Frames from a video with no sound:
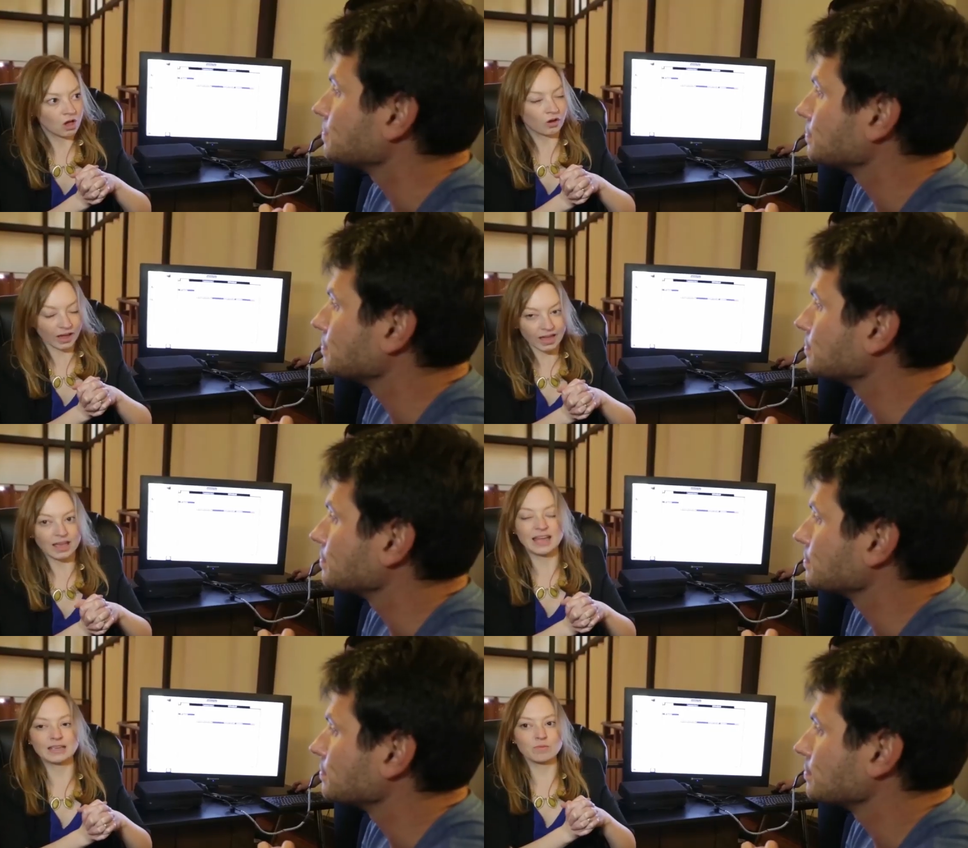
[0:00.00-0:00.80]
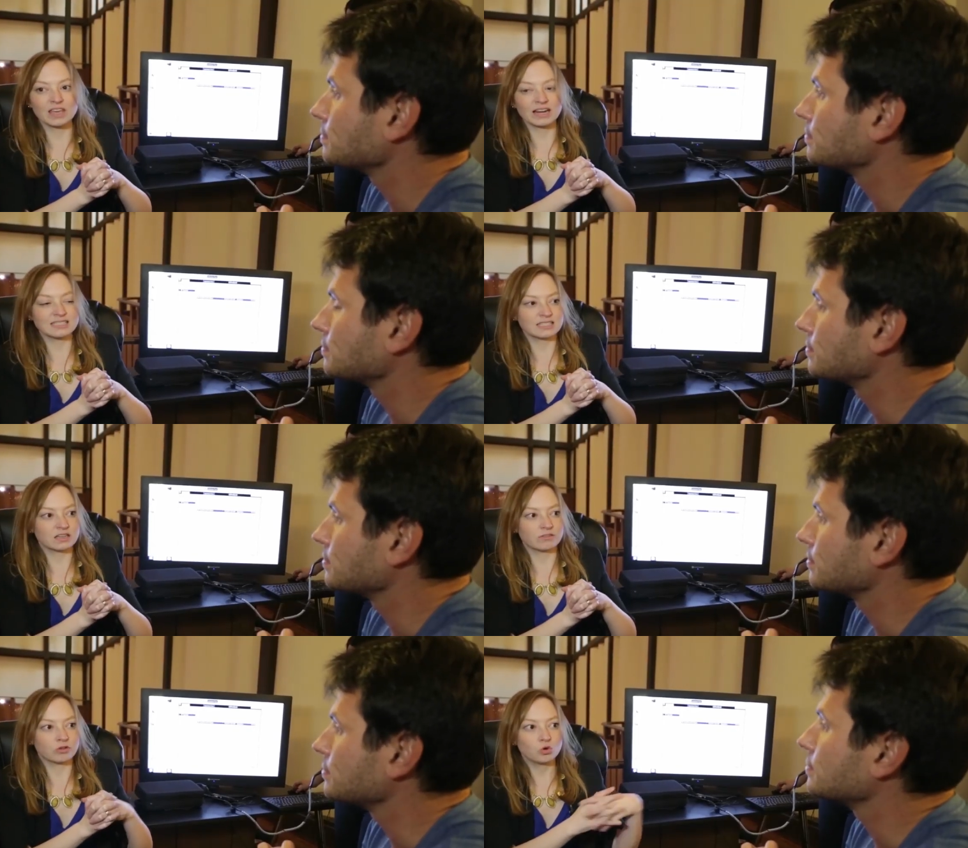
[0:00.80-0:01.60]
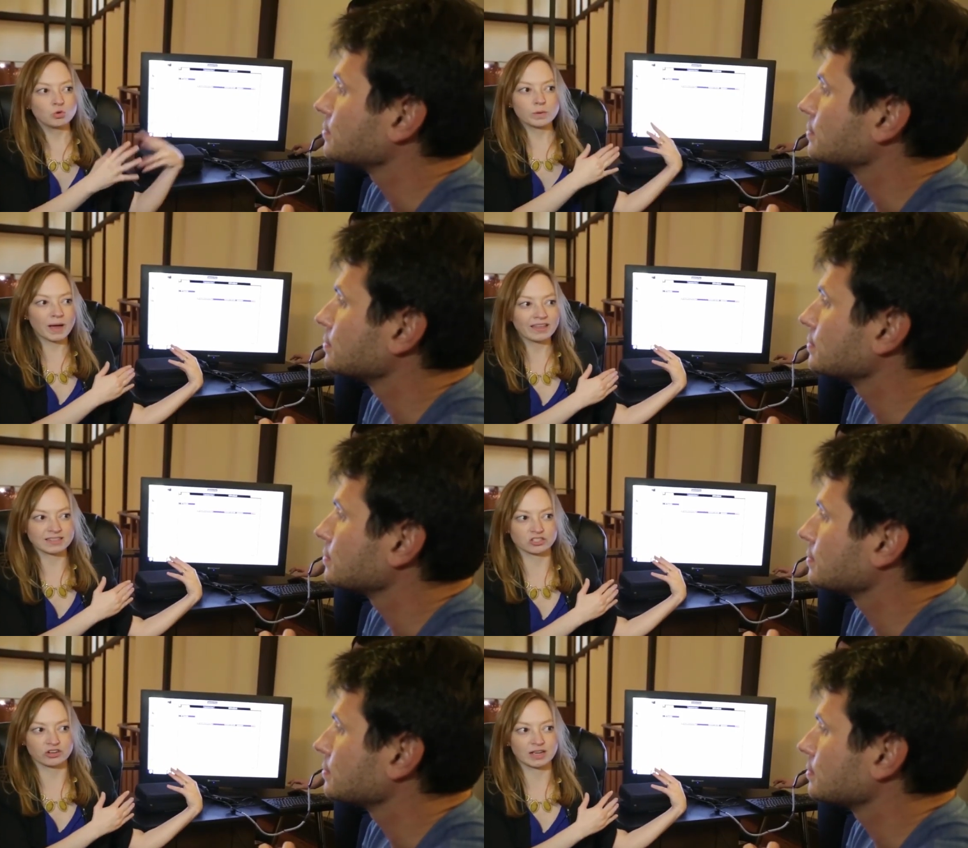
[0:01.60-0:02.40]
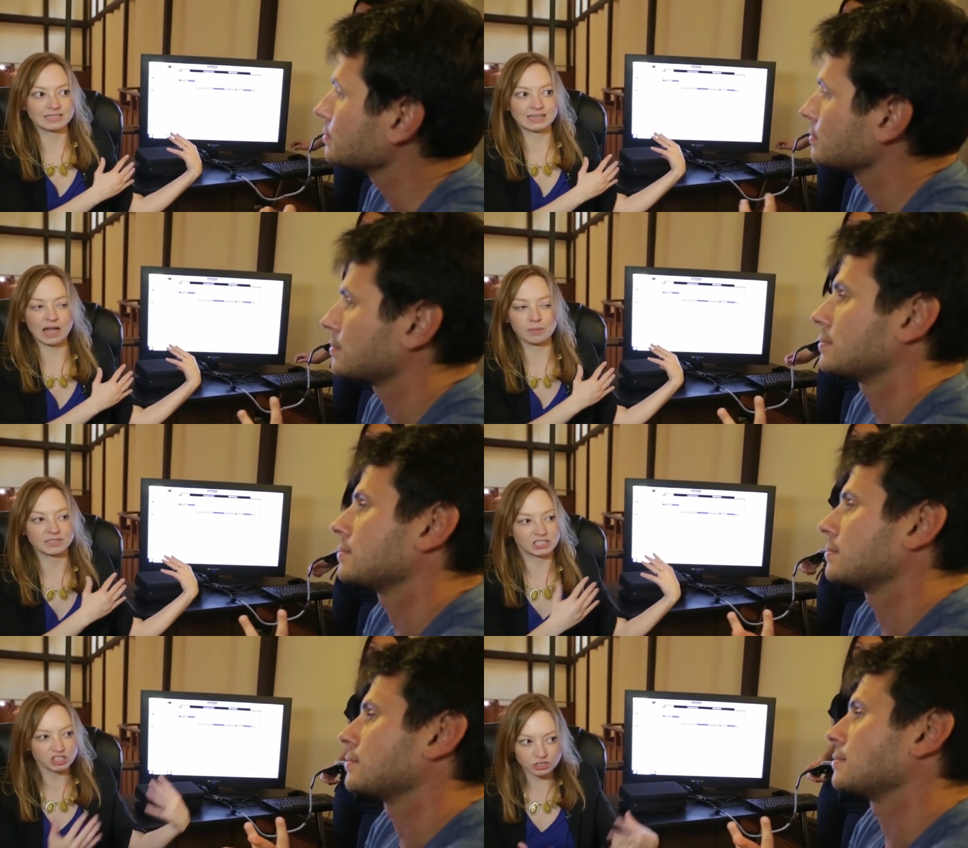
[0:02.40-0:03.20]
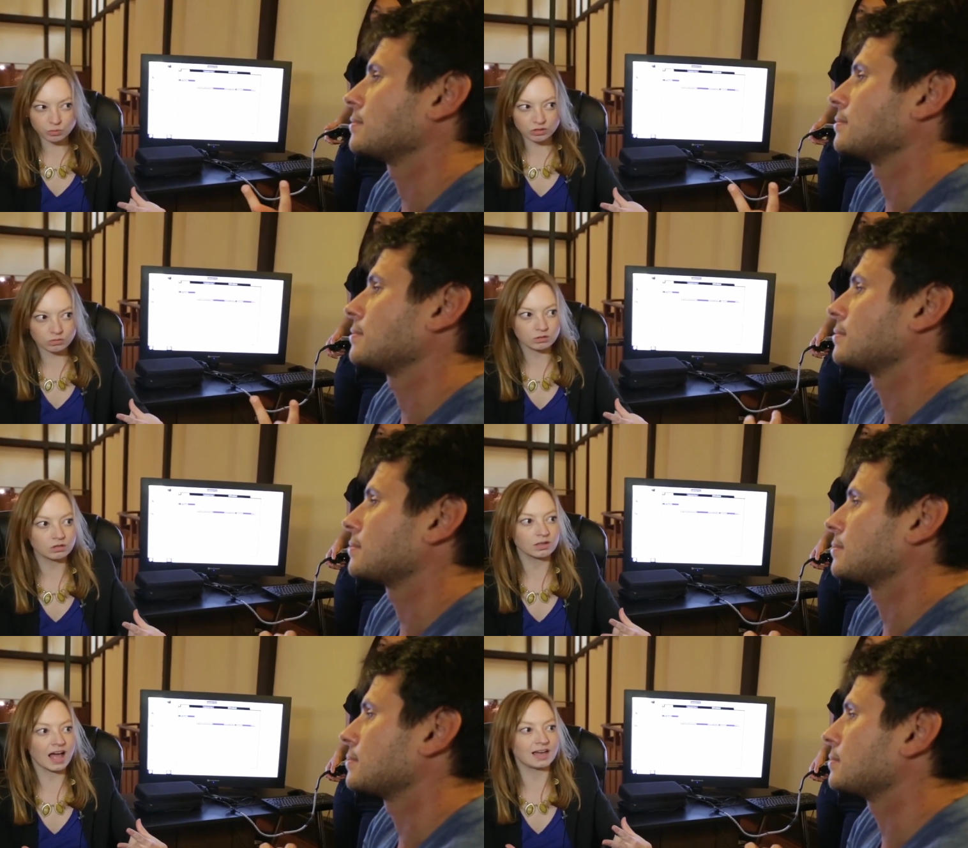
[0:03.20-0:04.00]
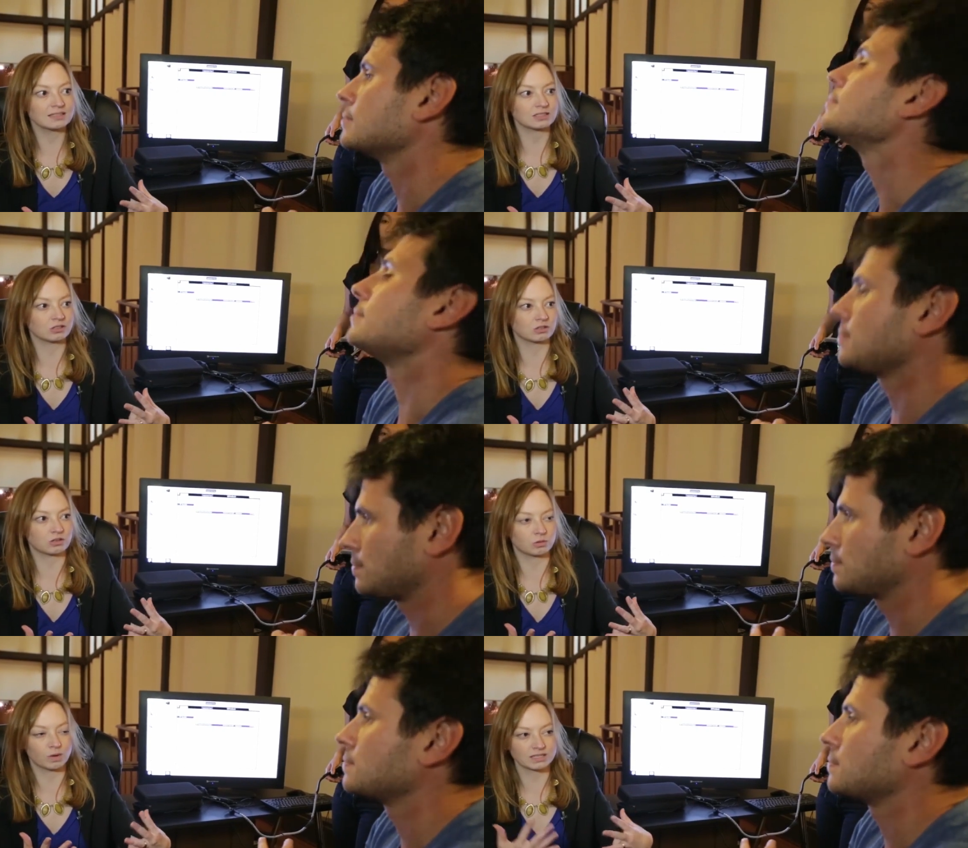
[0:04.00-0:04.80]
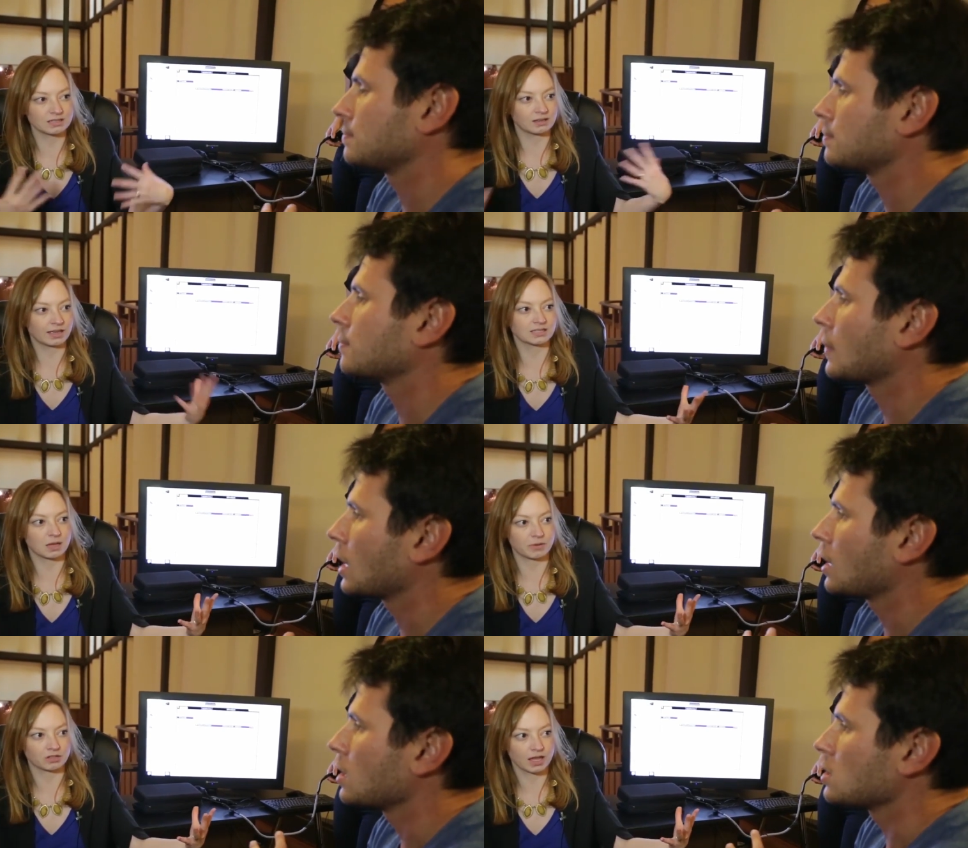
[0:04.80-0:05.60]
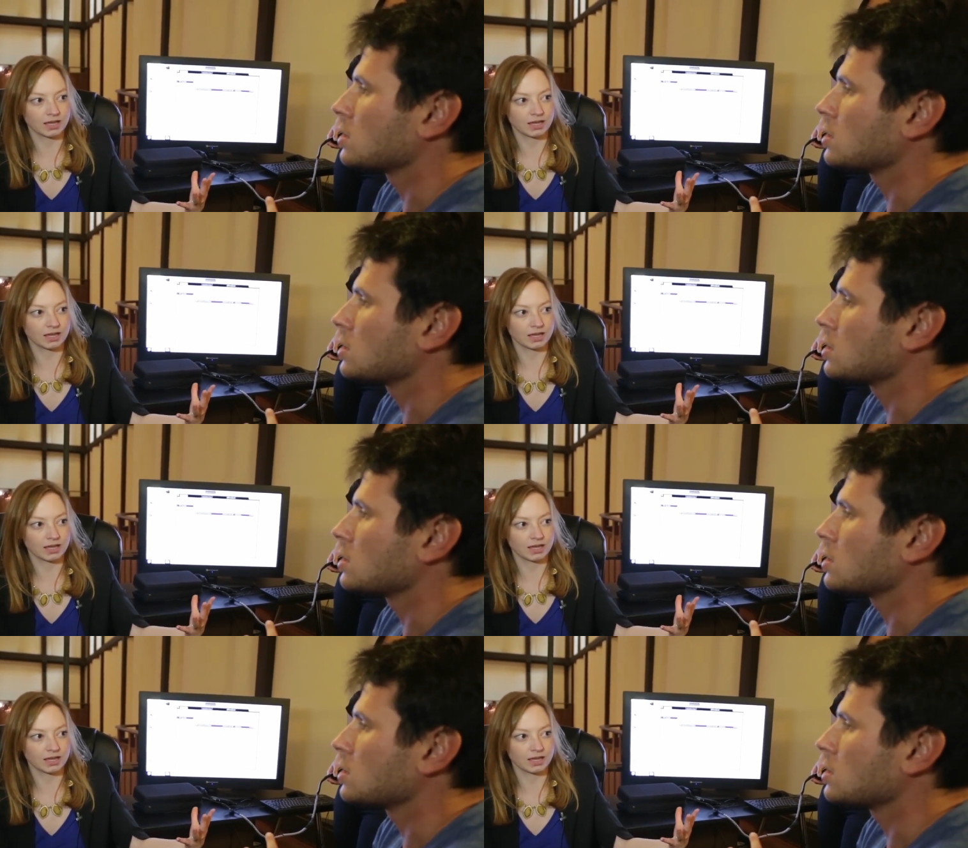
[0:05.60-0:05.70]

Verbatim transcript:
Speaker 1: Okay, and give me an idea of who would buy this. Are you guys in competition with Google Glass, or, or what's the landscape here